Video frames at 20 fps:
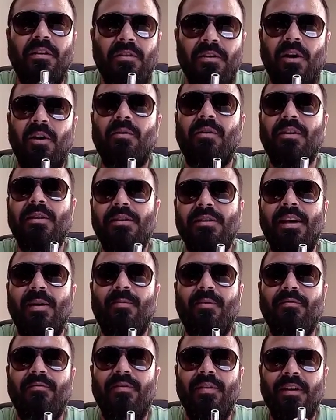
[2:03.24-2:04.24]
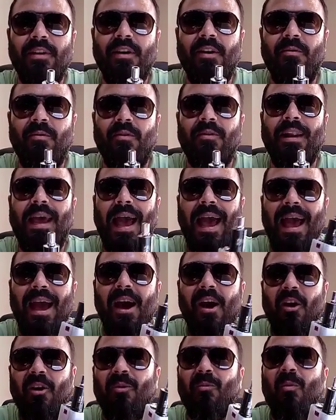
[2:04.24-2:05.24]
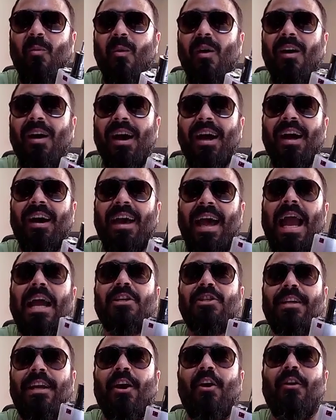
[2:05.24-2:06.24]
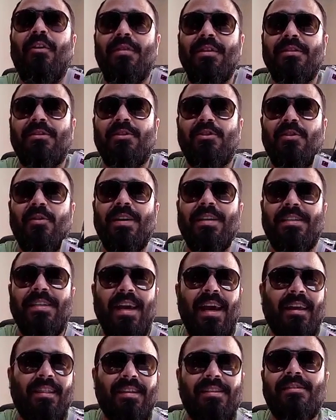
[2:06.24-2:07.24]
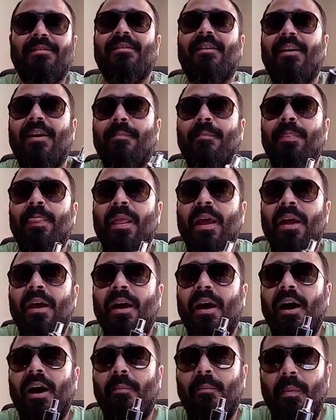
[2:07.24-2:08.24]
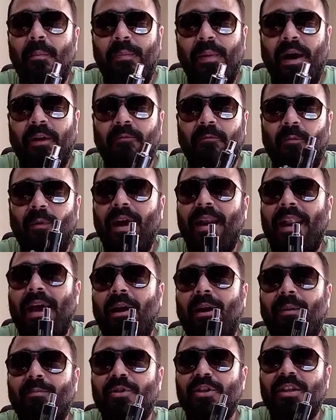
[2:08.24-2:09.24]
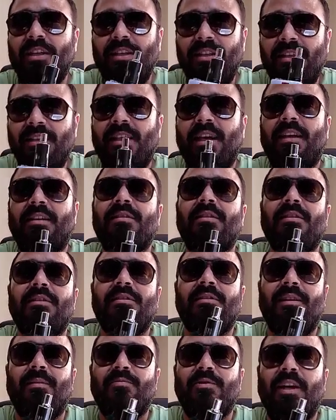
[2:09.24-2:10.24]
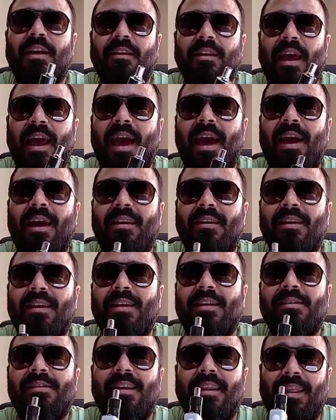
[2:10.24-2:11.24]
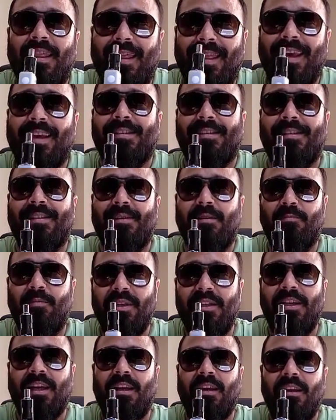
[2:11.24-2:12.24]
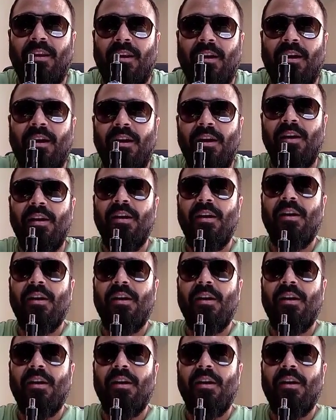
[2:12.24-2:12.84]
a totally separate video on why I actually got this Joyetech this time. But right now, I'm just going to stick to the subject at hand, is this particular